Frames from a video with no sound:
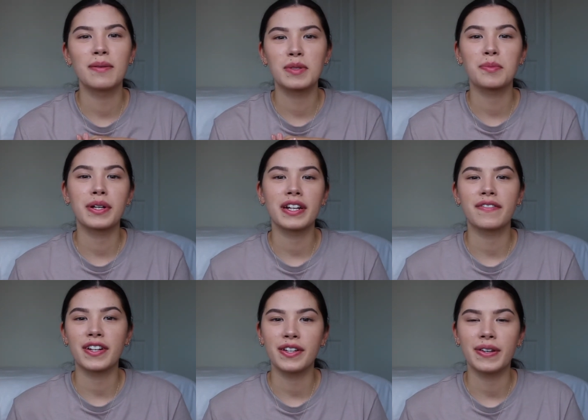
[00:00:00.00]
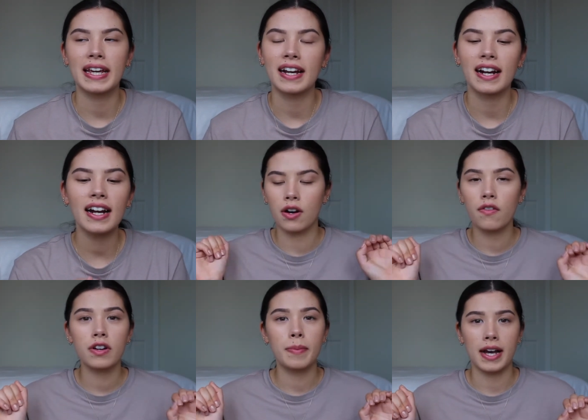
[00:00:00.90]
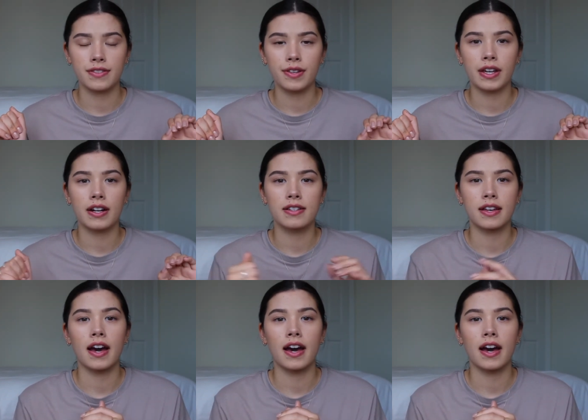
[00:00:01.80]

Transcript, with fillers: I'm Sabrina if you're new here. Over the past few years,